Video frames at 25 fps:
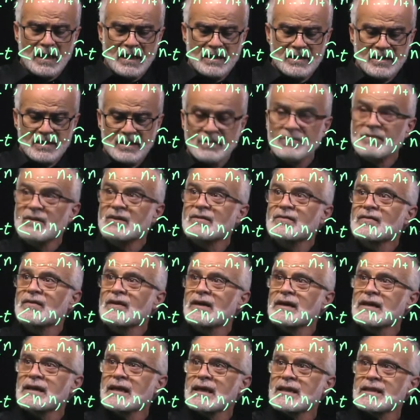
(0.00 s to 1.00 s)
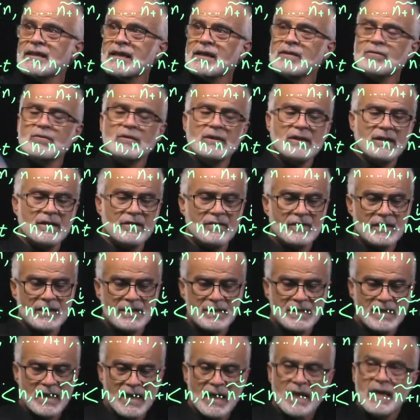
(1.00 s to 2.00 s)
and simplify, and that will give
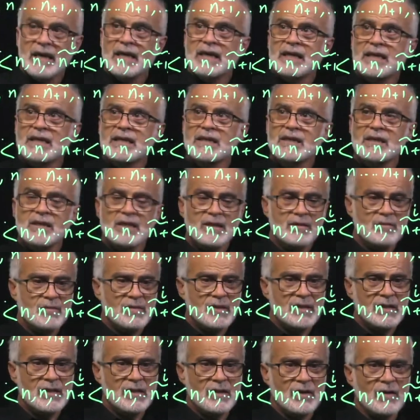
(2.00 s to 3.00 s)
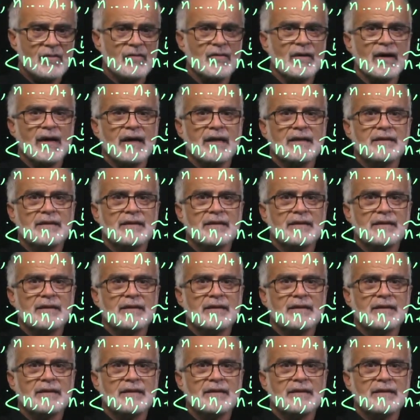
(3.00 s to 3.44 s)
us EP of N.